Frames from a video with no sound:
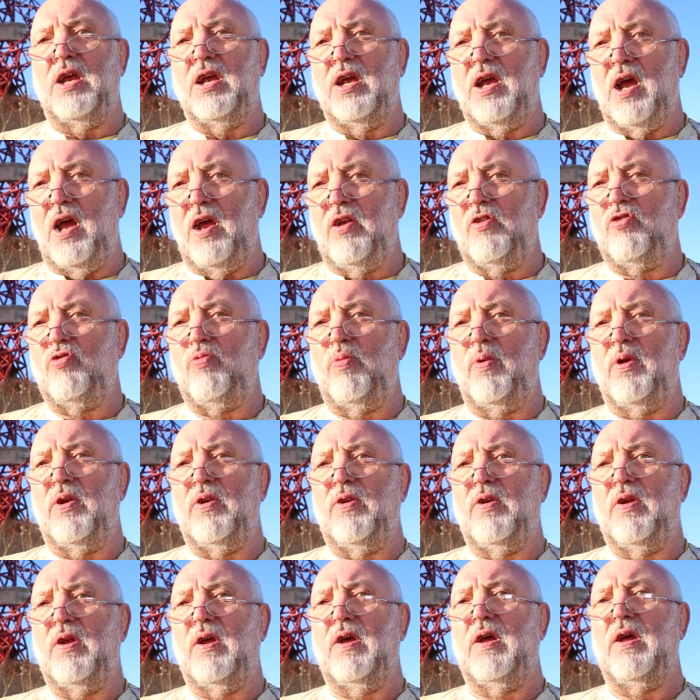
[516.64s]

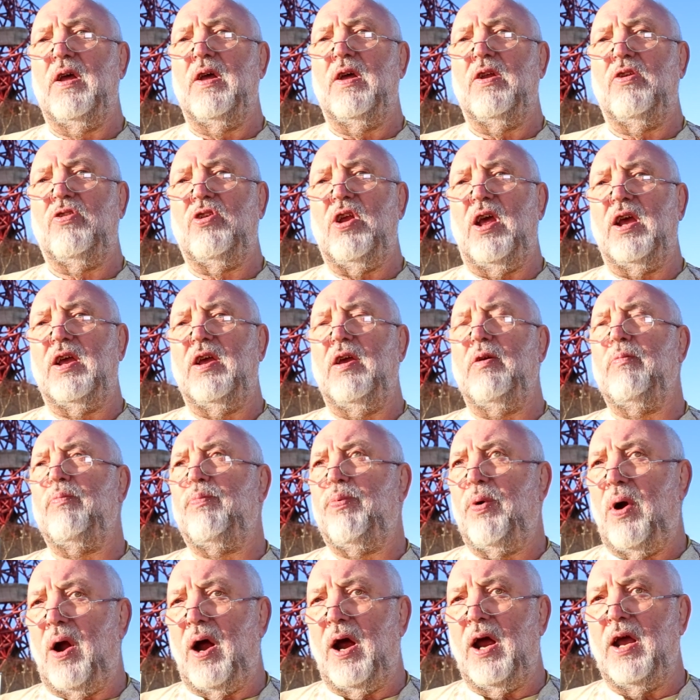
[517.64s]
engagement, taking
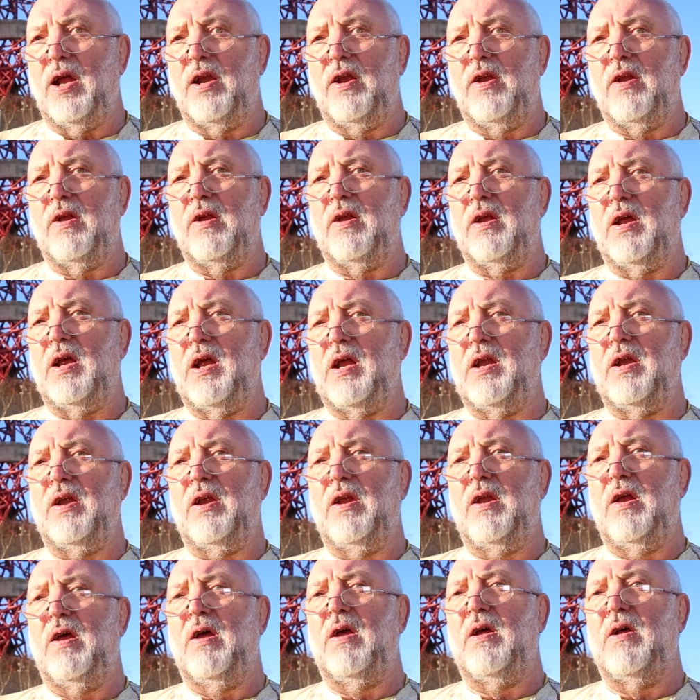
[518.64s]
pride
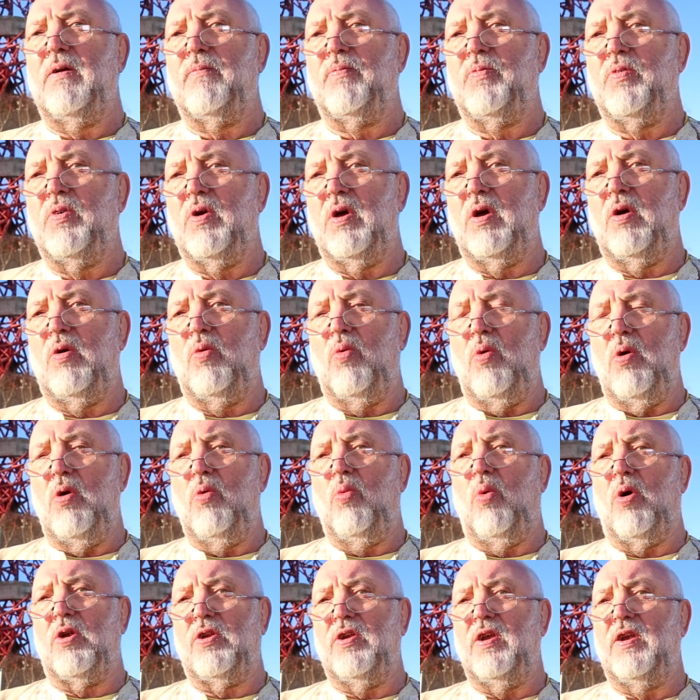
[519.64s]
in
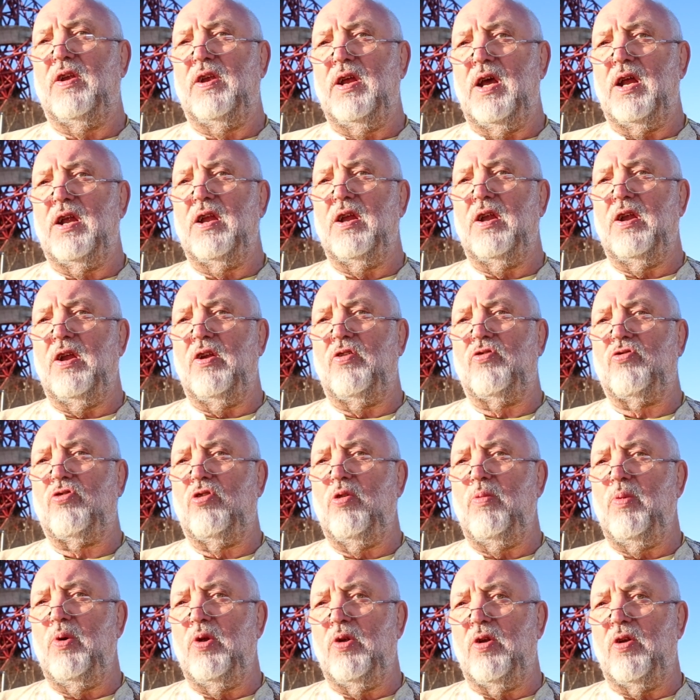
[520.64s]
what it did in its
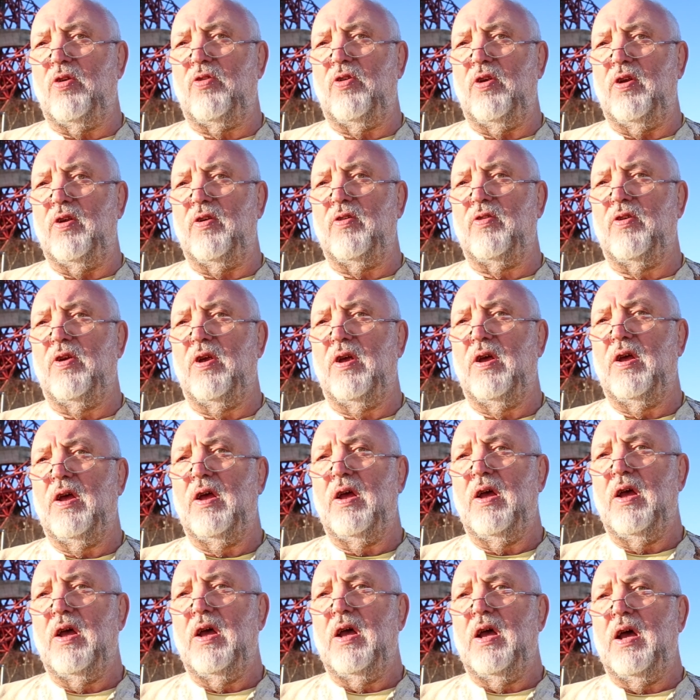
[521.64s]
communities.
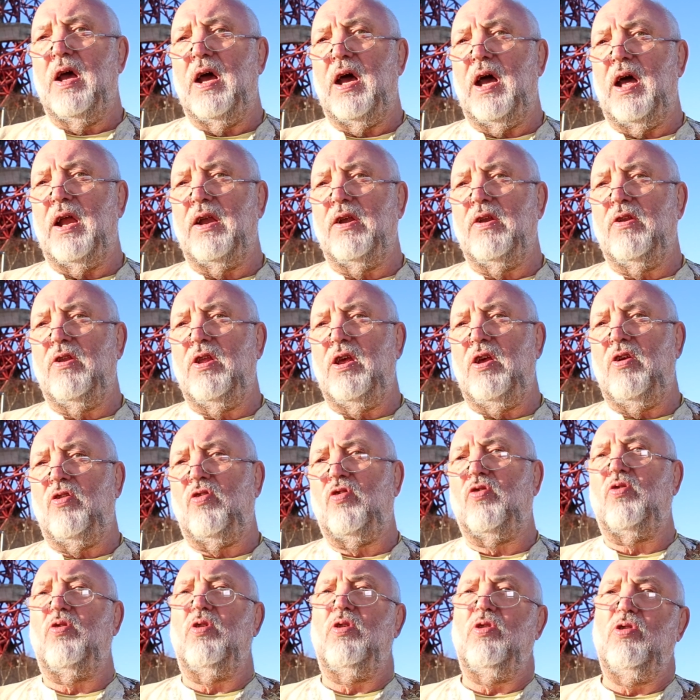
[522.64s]
And
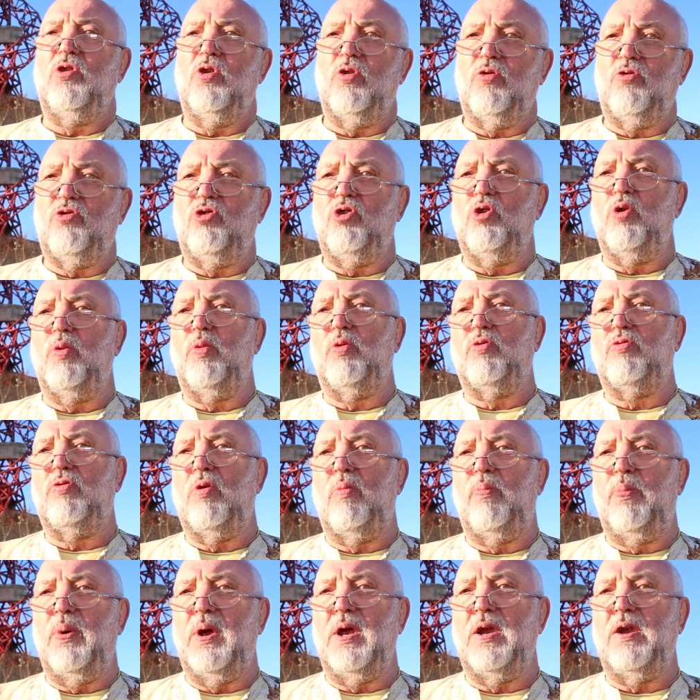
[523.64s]
these YouTubes
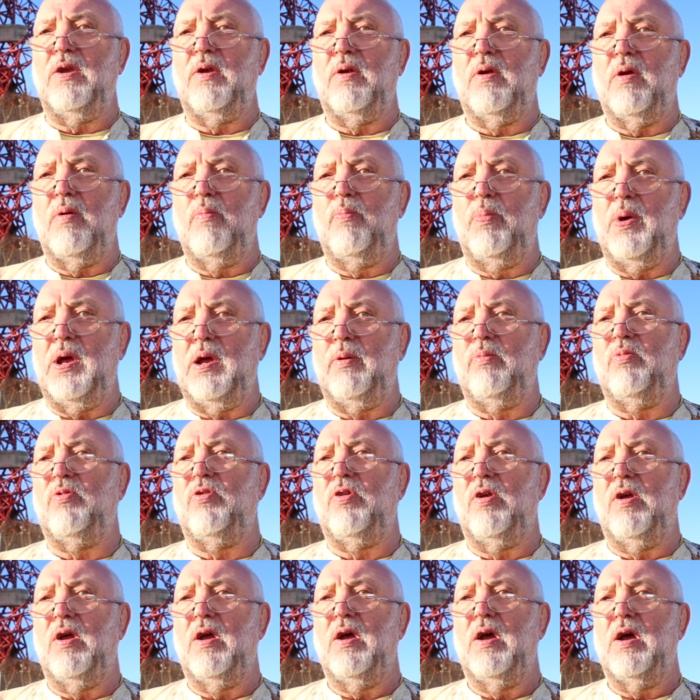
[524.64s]
were being
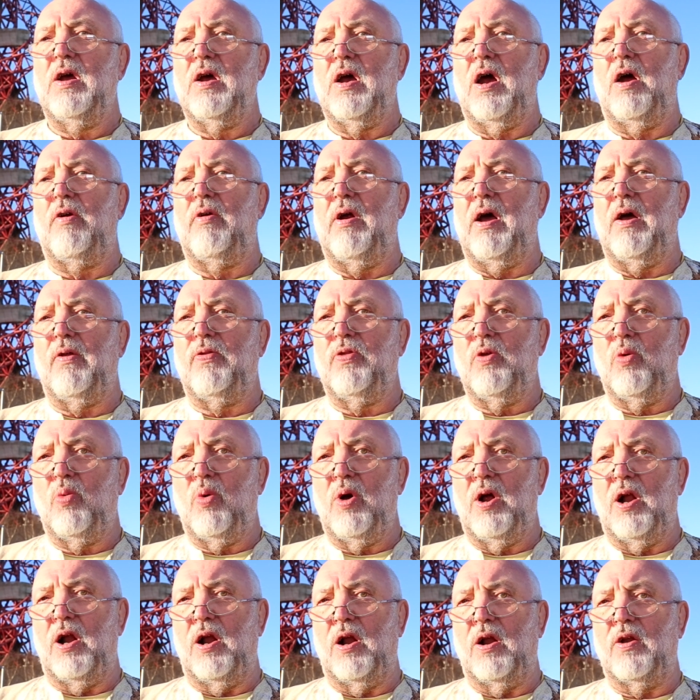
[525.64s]
beamed around the
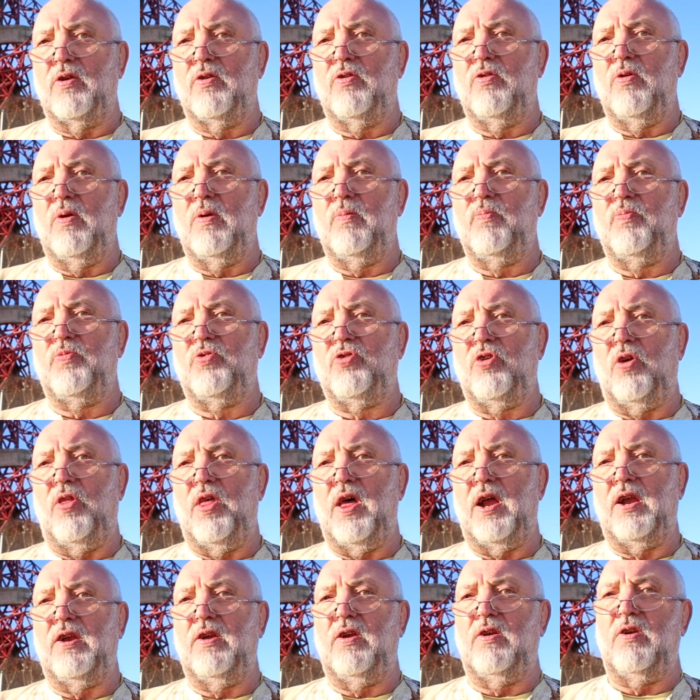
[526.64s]
world. So
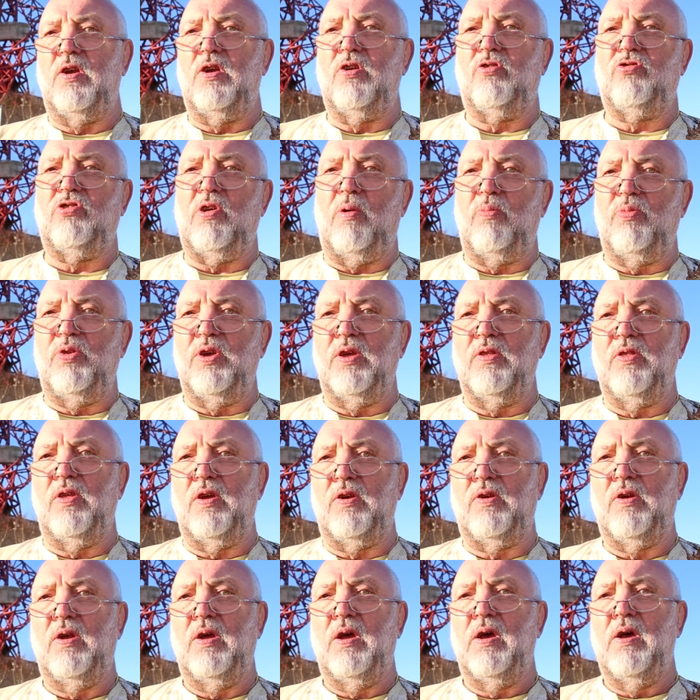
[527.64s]
that is something
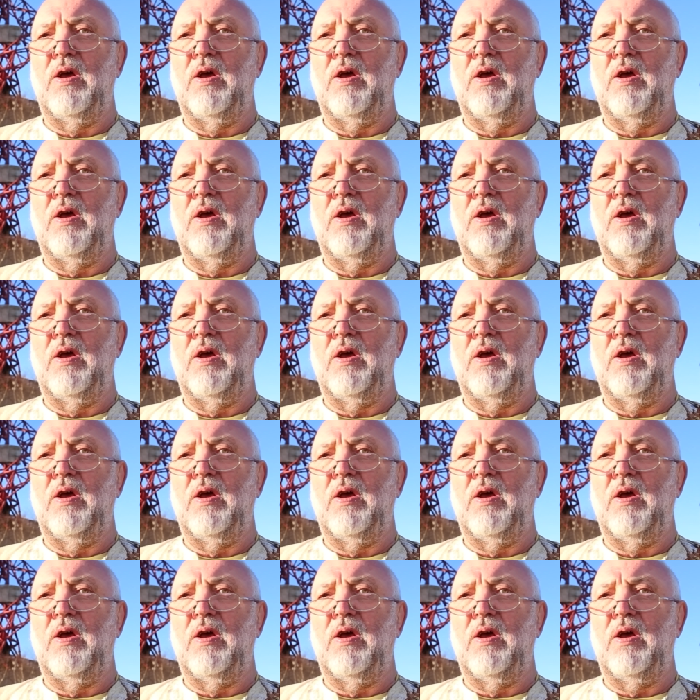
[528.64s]
that